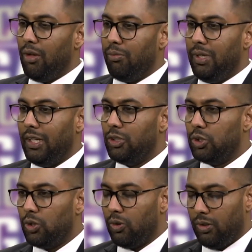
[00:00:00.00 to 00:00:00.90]
being
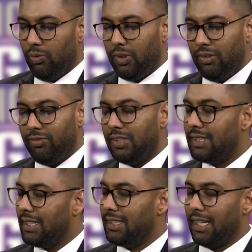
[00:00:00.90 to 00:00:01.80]
drawn with the first
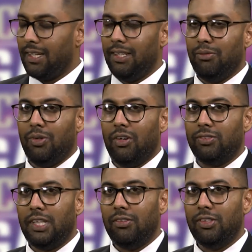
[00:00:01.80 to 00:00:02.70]
and second limb of
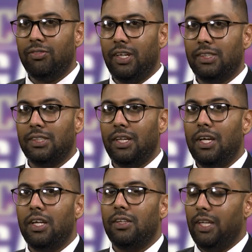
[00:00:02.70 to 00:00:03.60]
self-defense,
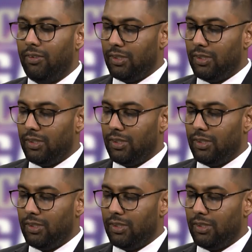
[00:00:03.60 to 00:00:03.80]
there is